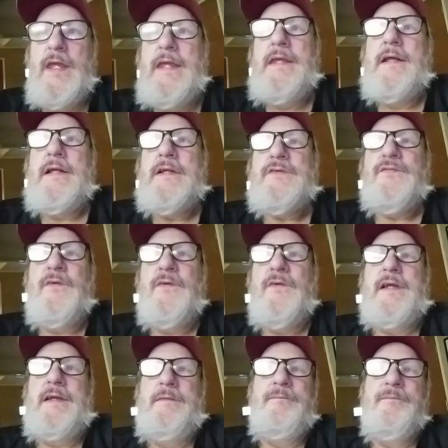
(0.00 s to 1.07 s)
It's
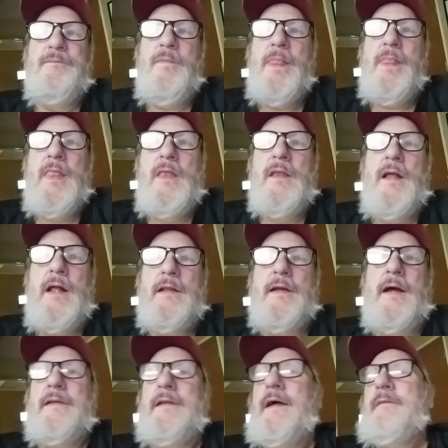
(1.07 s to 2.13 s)
funny.
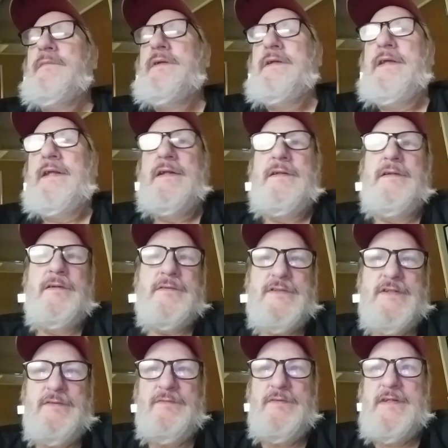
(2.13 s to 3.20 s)
I'm going to get into
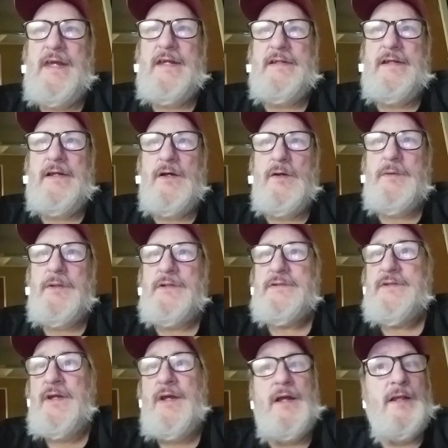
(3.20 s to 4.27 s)
CVK now
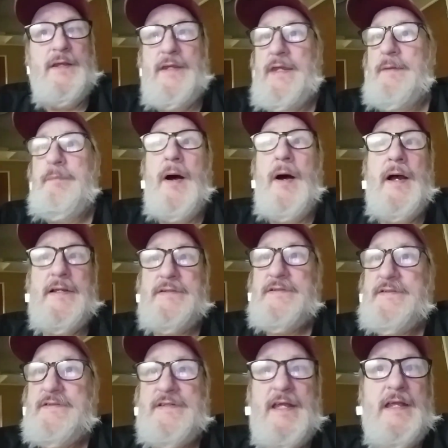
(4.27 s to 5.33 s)
because he
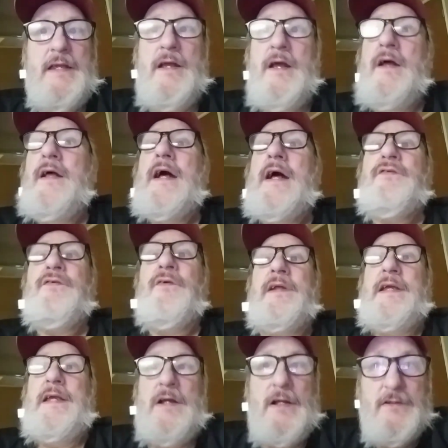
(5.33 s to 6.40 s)
buys the same. It's
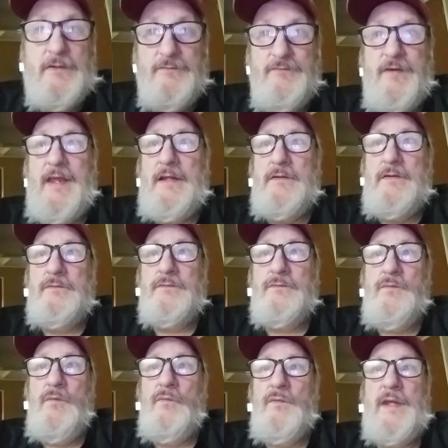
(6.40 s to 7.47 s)
funny. He got the van.
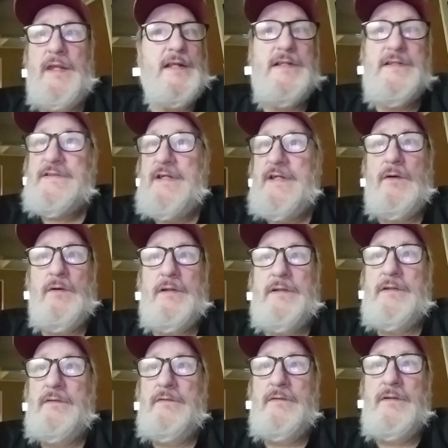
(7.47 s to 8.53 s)
He didn't sell
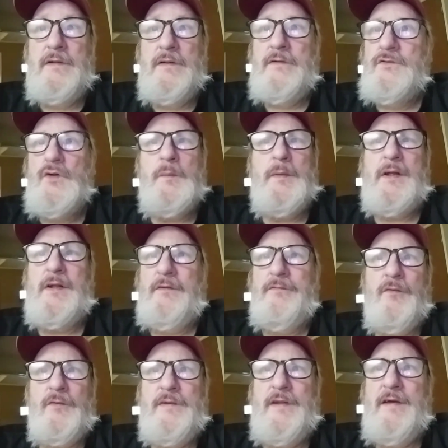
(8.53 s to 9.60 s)
it. Nobody could
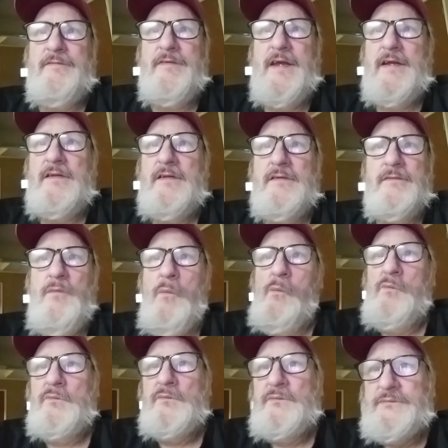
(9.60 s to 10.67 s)
afford that van.
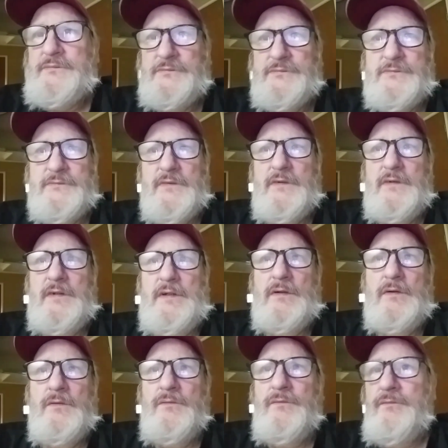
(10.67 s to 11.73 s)

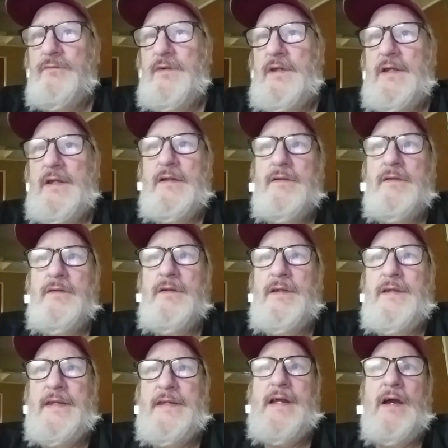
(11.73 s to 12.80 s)
You know, and
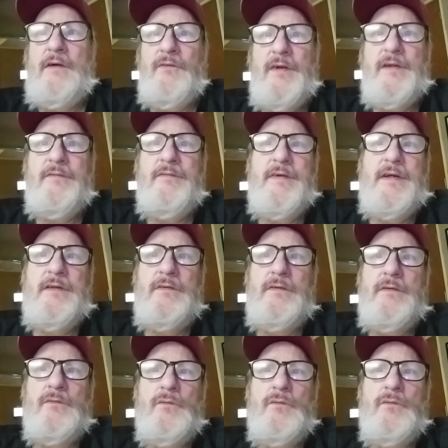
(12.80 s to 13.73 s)
he got rid of it.